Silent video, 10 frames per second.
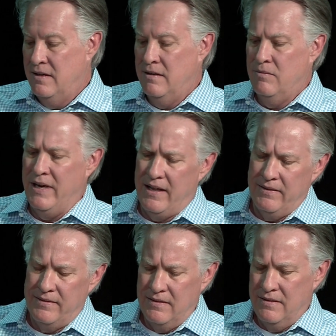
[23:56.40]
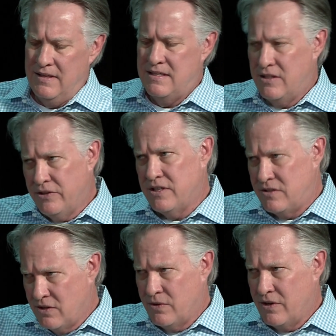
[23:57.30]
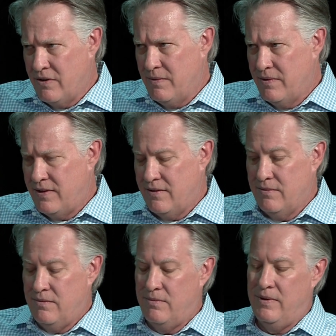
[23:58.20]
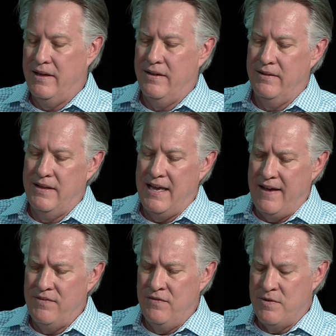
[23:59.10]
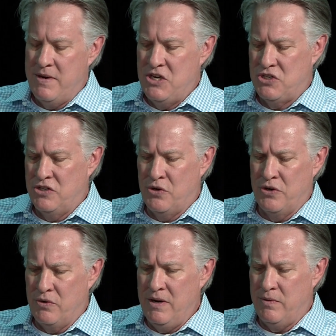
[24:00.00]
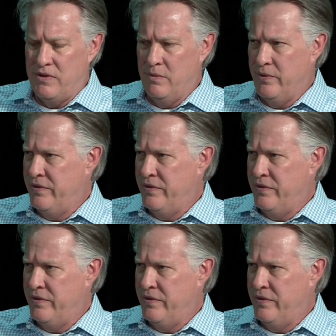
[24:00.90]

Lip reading: Well, they still don't agree with you. Well, they have the information and don't agree with you. Well, then